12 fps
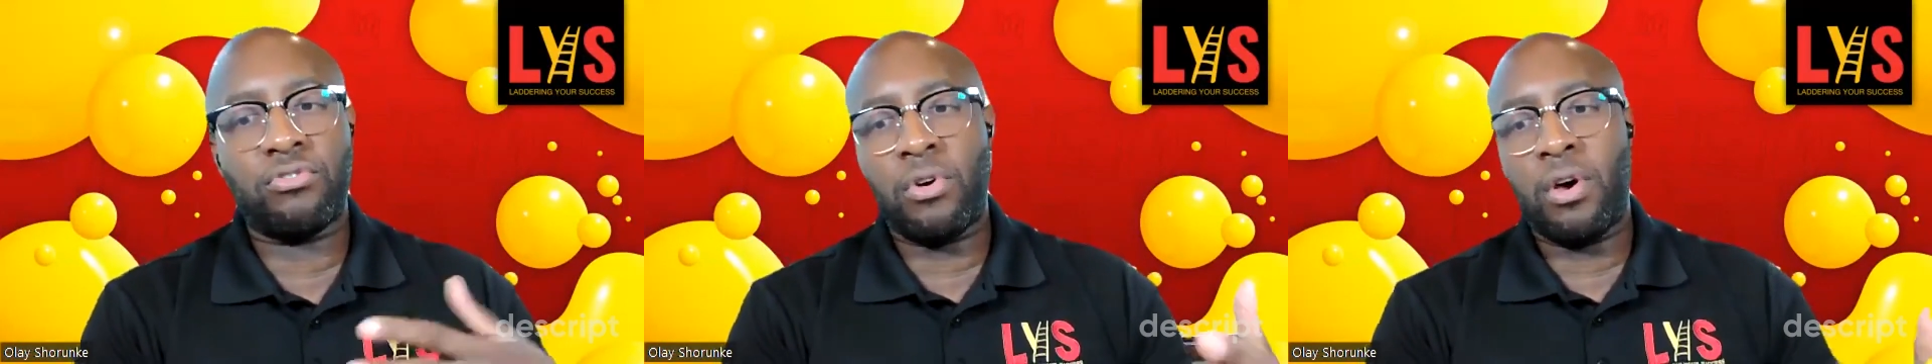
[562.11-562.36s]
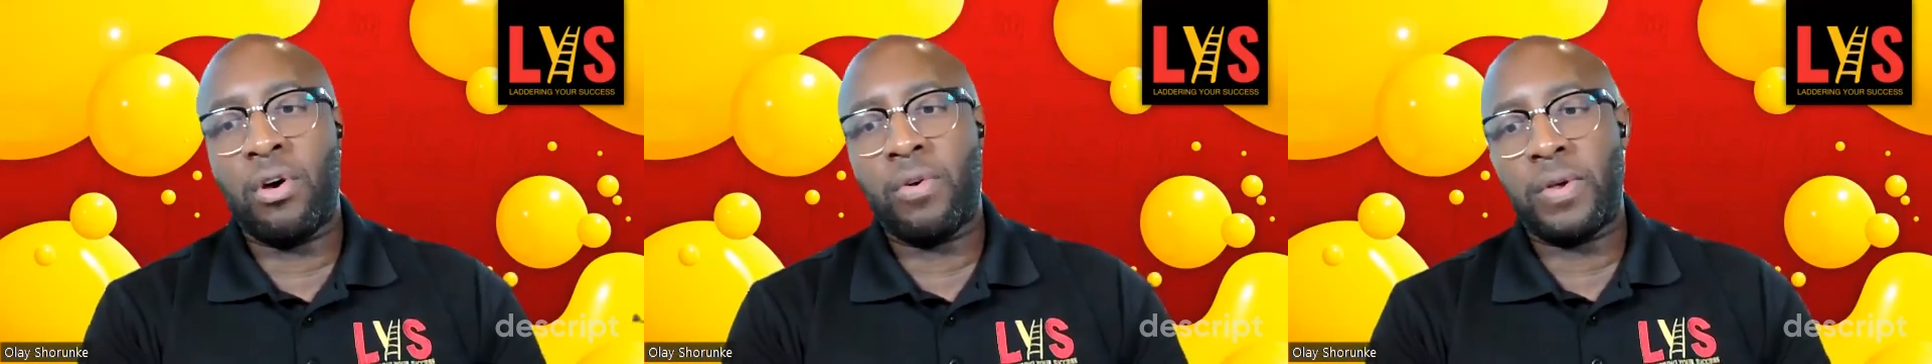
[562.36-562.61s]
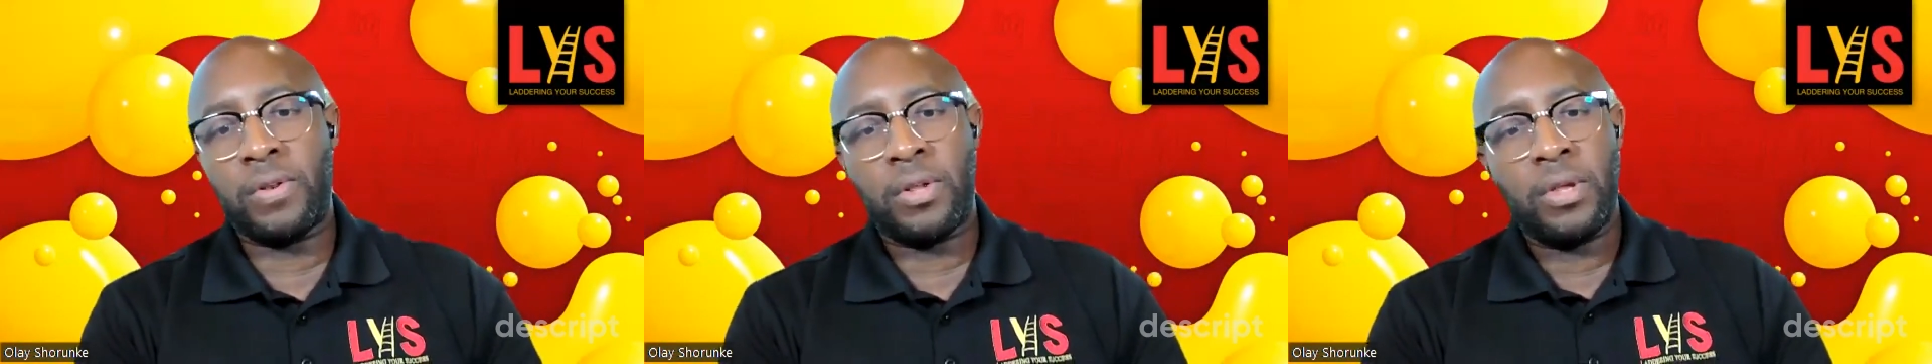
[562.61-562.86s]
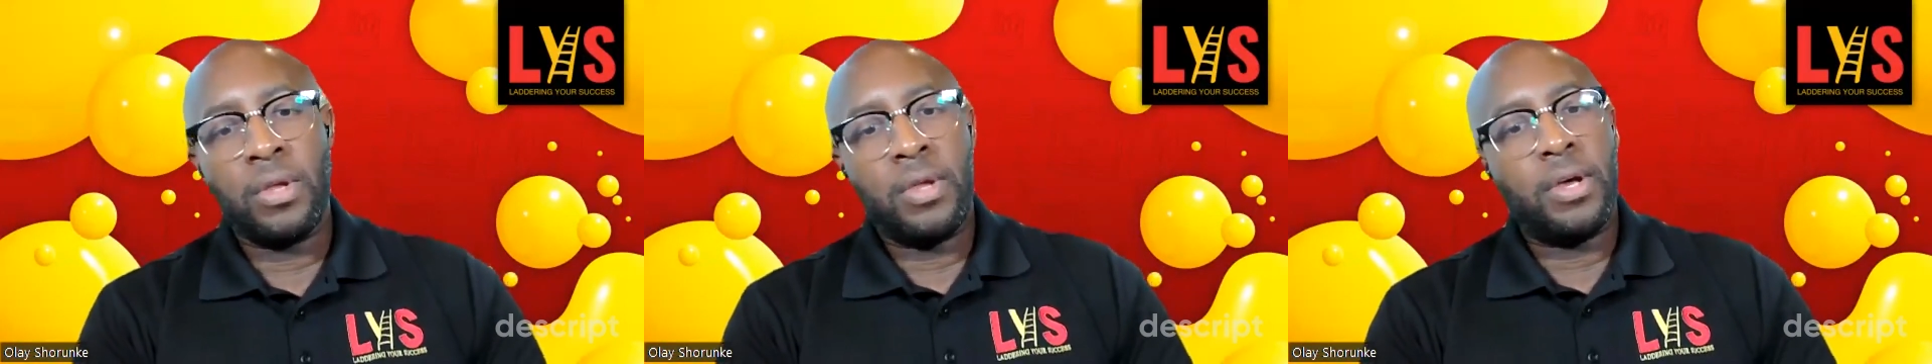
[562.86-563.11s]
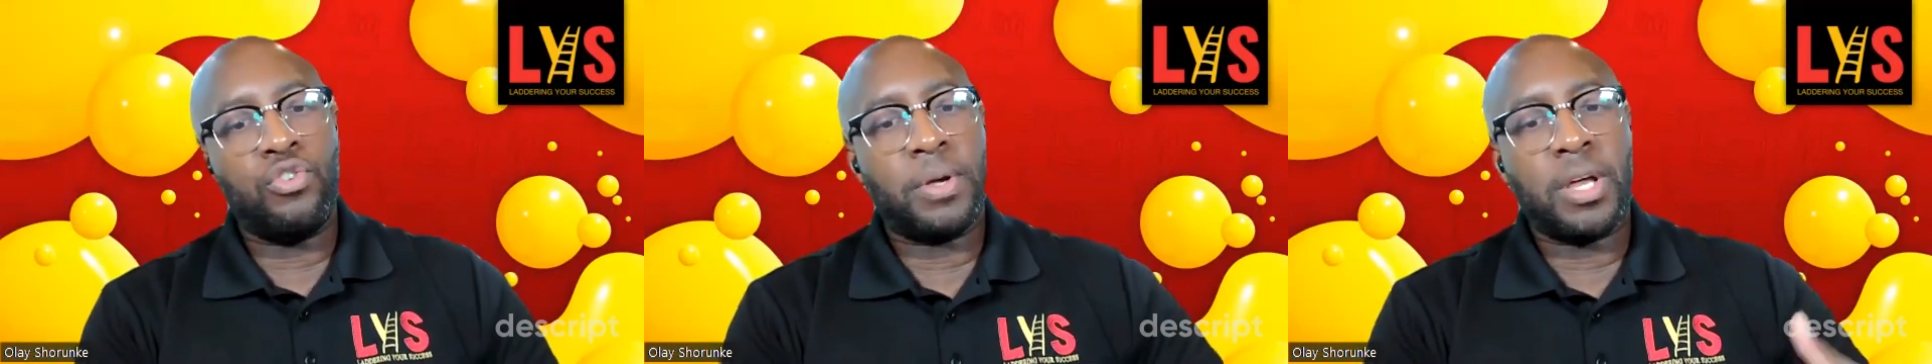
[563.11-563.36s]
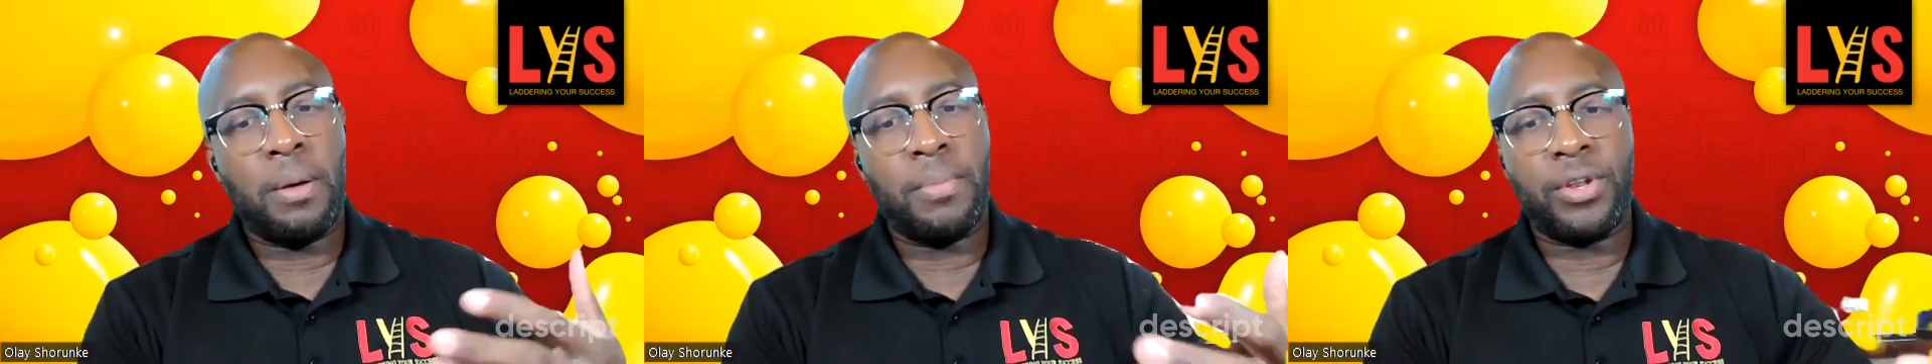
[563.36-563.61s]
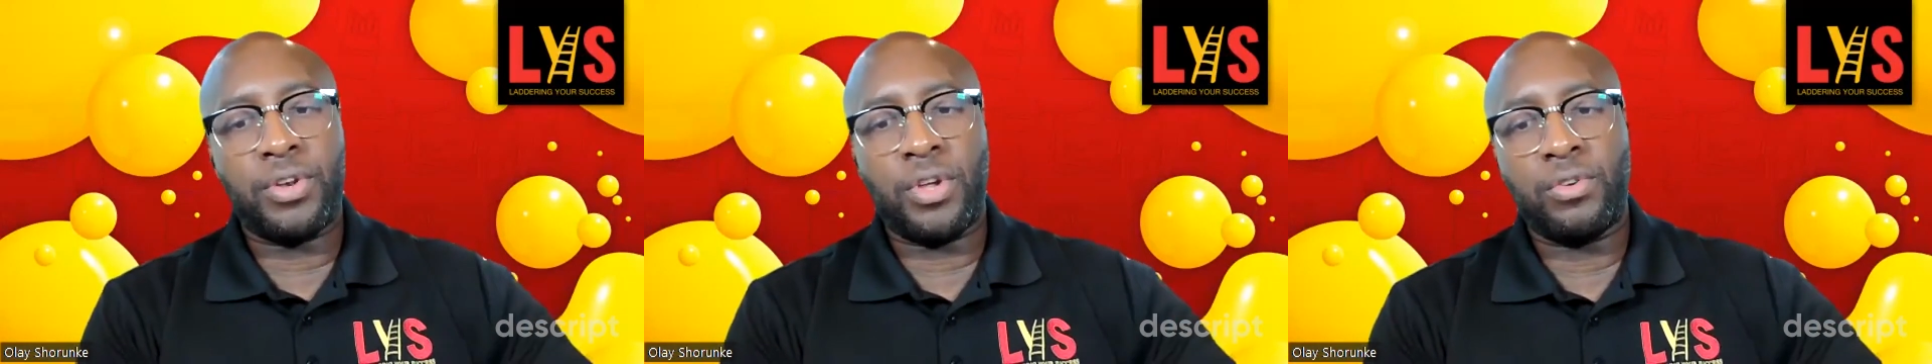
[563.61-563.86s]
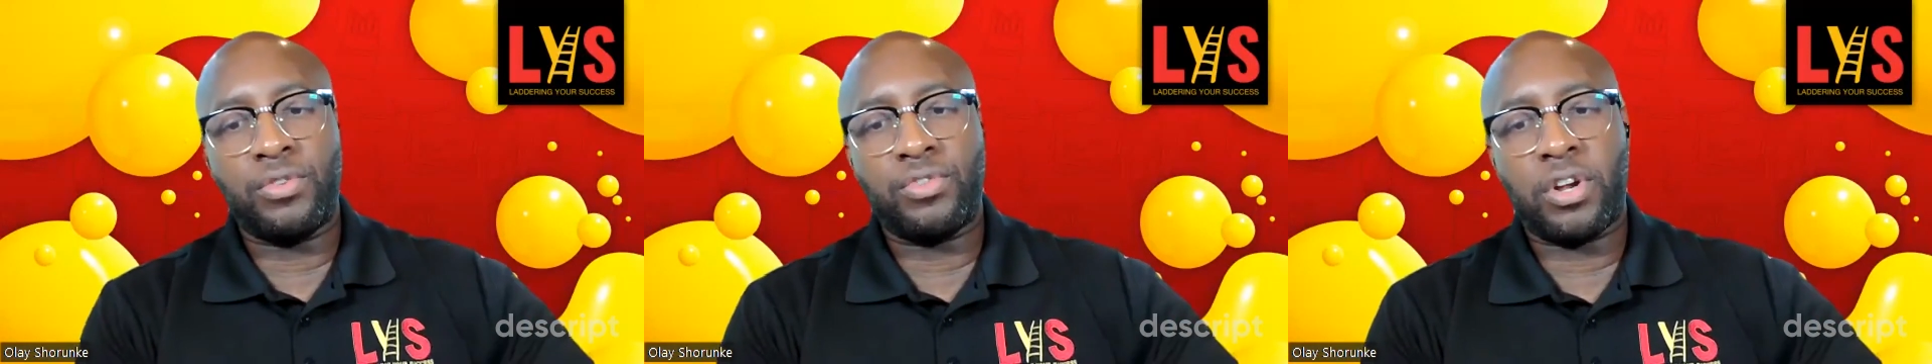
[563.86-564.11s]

grow and you become an adult.